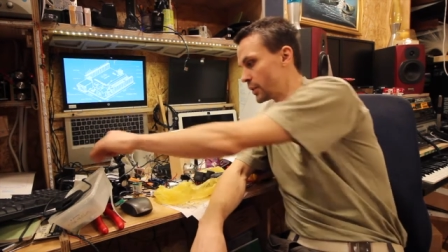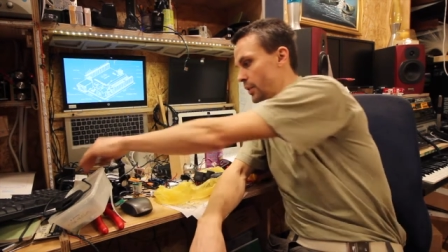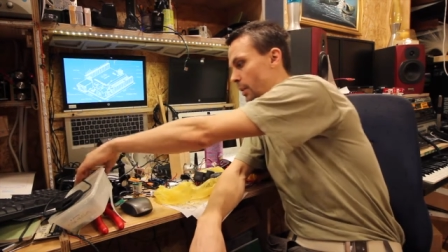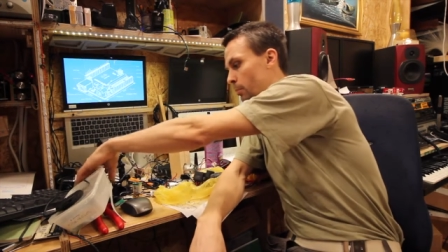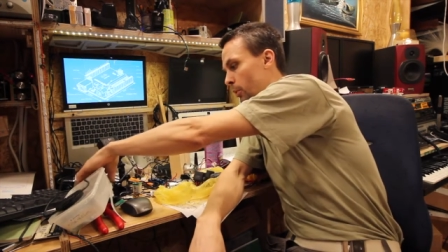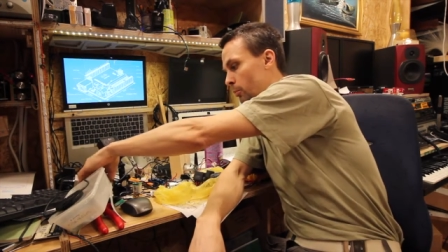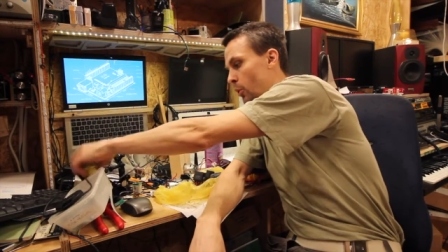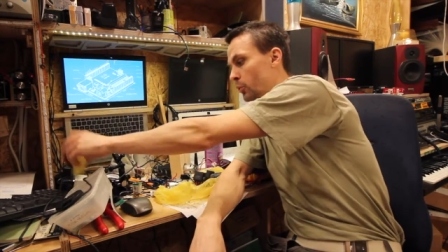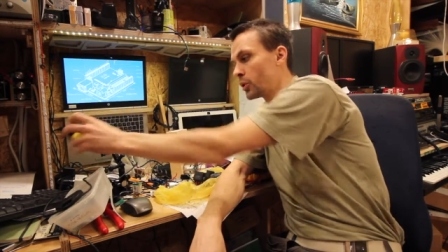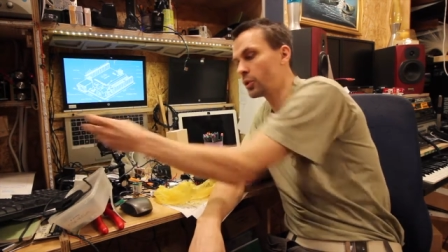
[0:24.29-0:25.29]
simple
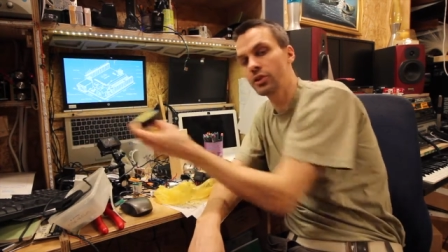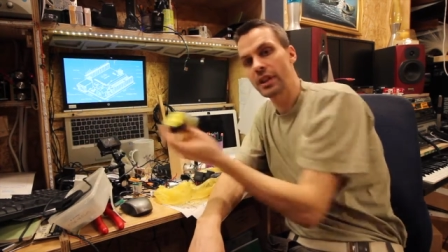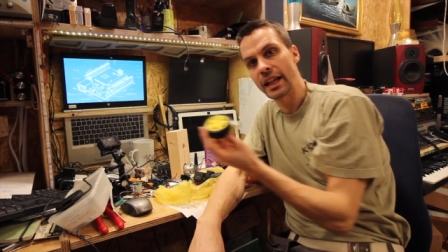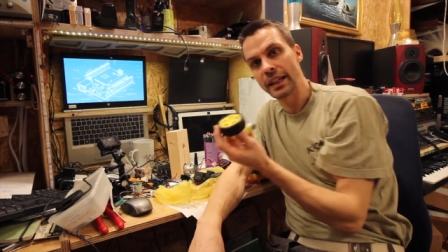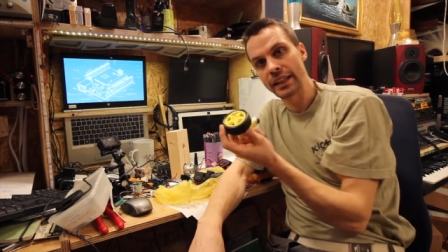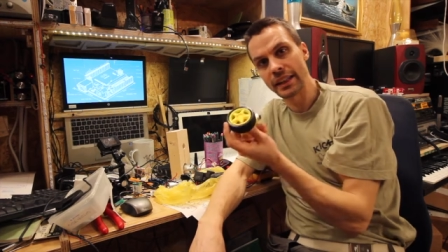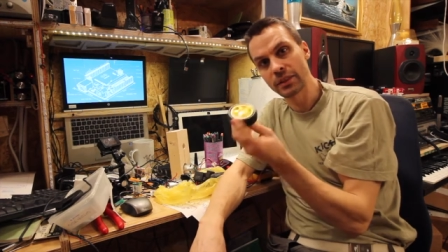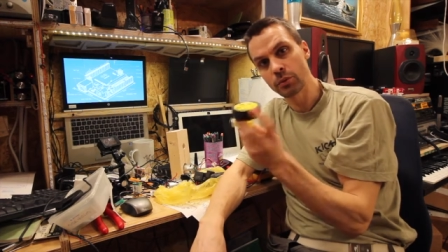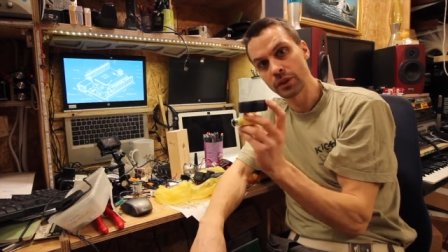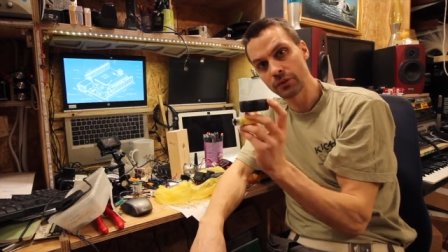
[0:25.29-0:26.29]
motors like
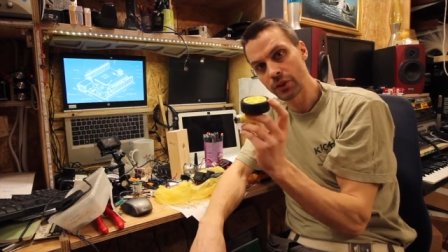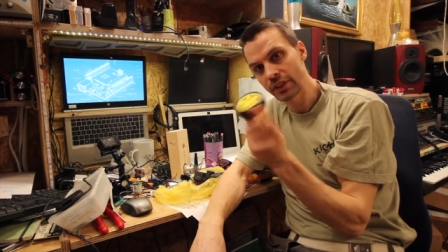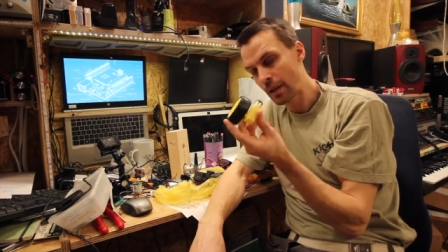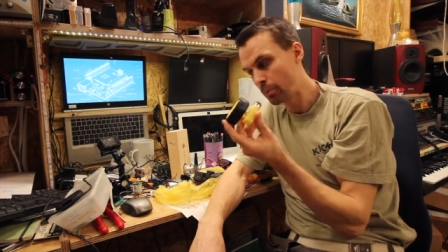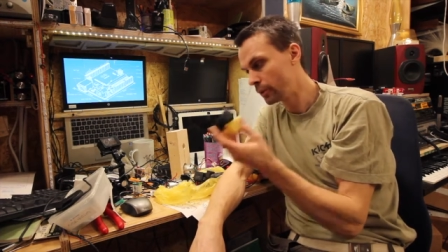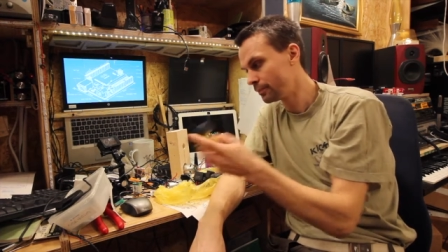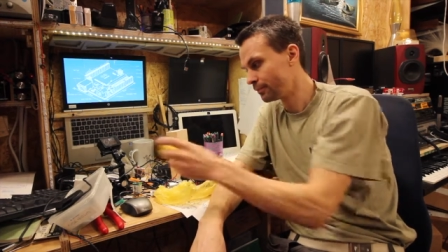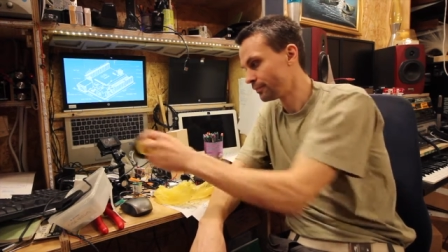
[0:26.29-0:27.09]
this one, for example.